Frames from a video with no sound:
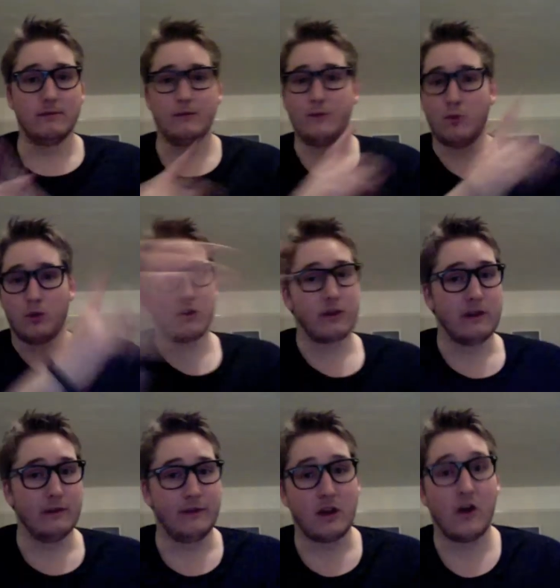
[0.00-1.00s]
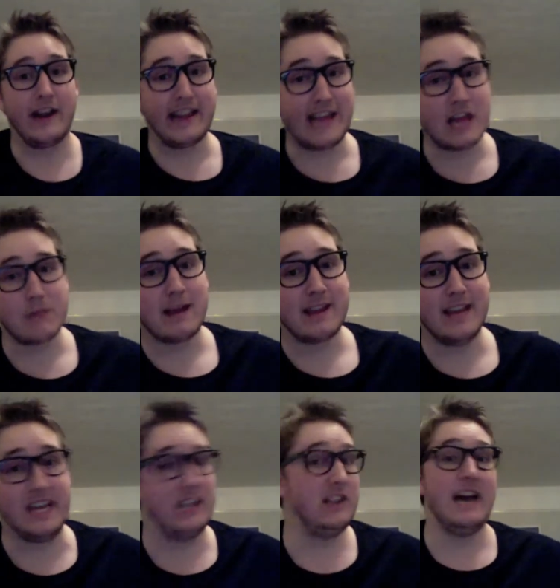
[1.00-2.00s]
full circuit of the car and then gets back
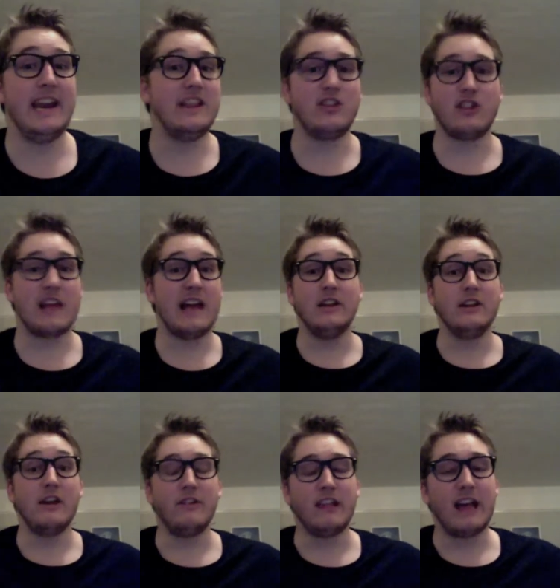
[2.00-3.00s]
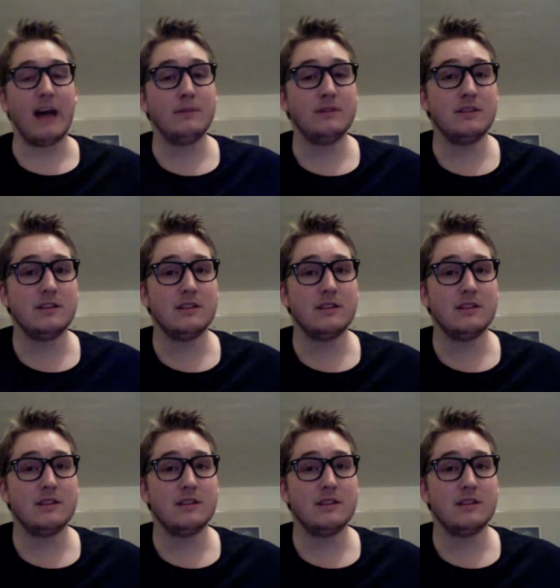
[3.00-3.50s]
in and then just act like nothing happened.